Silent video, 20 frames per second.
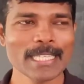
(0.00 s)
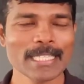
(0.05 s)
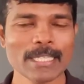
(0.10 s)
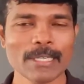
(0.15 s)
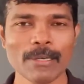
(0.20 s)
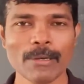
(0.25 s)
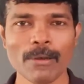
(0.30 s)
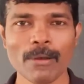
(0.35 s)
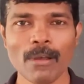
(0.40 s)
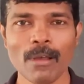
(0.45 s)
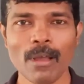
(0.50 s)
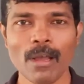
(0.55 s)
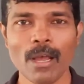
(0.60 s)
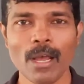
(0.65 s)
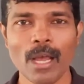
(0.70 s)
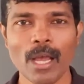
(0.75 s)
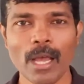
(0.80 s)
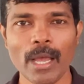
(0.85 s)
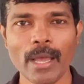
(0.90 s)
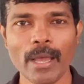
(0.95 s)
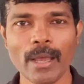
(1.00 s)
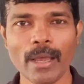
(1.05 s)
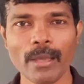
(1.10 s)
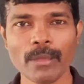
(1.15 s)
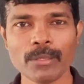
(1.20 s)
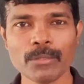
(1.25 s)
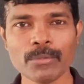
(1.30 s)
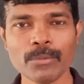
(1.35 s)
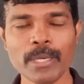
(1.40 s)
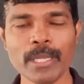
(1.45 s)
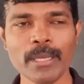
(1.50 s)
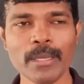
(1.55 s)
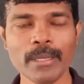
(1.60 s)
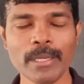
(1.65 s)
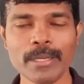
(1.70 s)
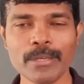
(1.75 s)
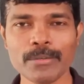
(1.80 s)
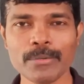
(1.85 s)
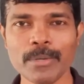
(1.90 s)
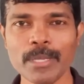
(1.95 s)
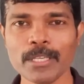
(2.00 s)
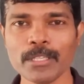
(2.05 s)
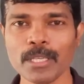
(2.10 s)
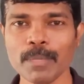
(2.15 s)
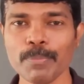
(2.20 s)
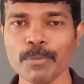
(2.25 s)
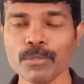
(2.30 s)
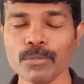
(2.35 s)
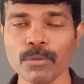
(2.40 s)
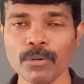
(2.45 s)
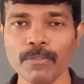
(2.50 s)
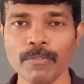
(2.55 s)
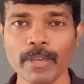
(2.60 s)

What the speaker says: So in today's episode,